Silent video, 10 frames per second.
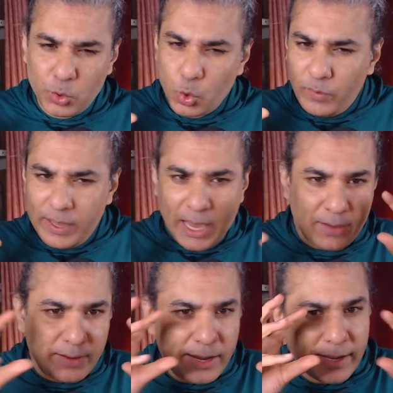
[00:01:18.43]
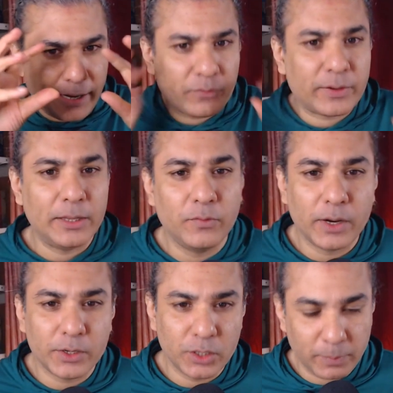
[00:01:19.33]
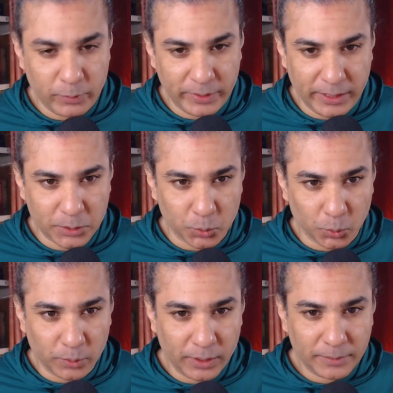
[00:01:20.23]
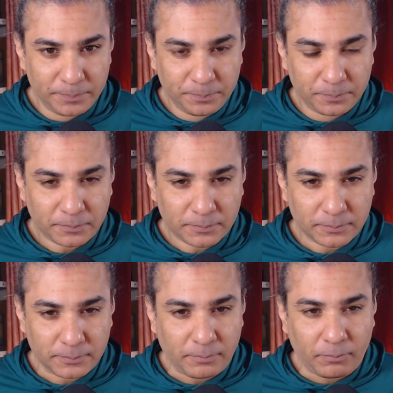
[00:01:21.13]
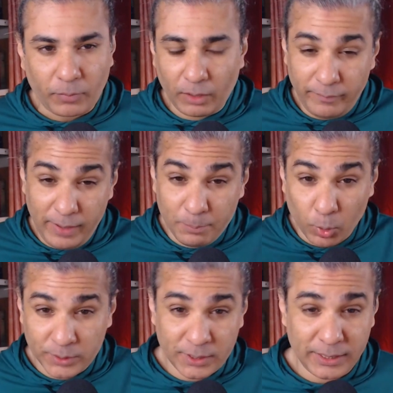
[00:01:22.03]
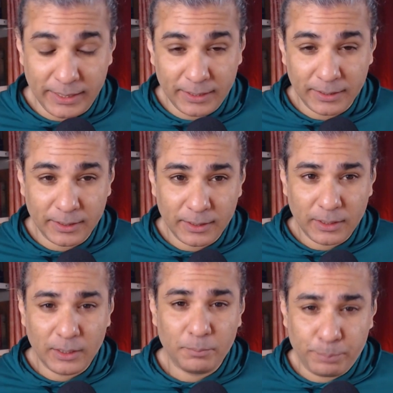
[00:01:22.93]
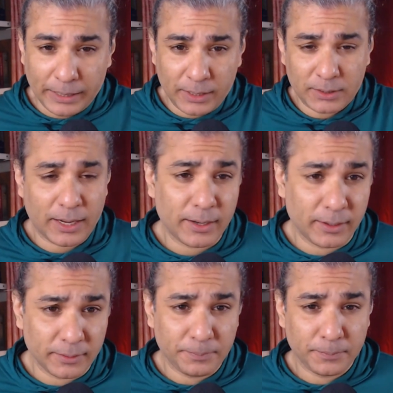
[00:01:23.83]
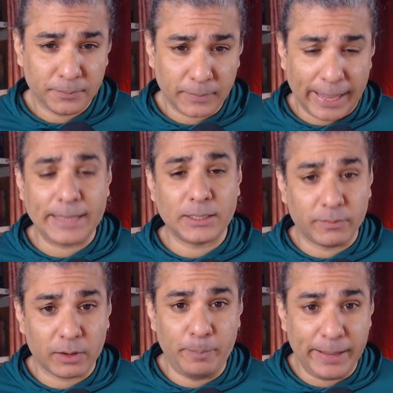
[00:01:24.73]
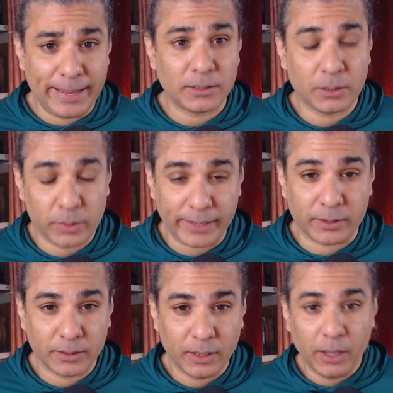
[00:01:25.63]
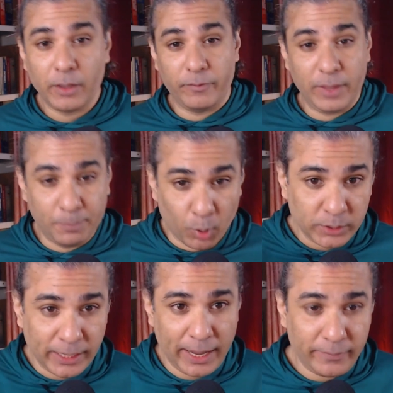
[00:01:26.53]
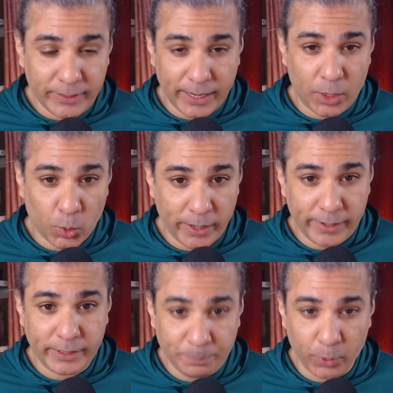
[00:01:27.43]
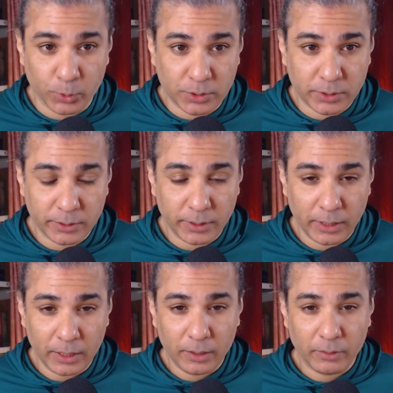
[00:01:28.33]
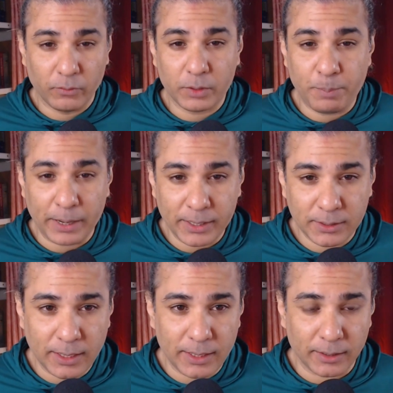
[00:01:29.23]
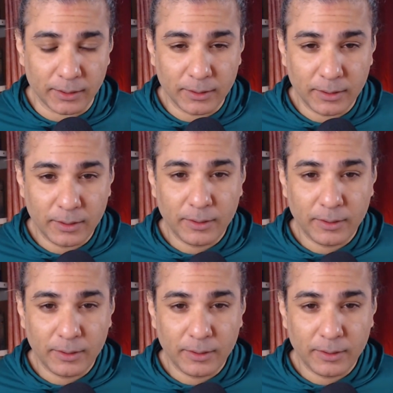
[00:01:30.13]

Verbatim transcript: Do we have any kind of convergence between these two? We both see Pakistan as our biggest threat. We both have territorial disputes with Pakistan.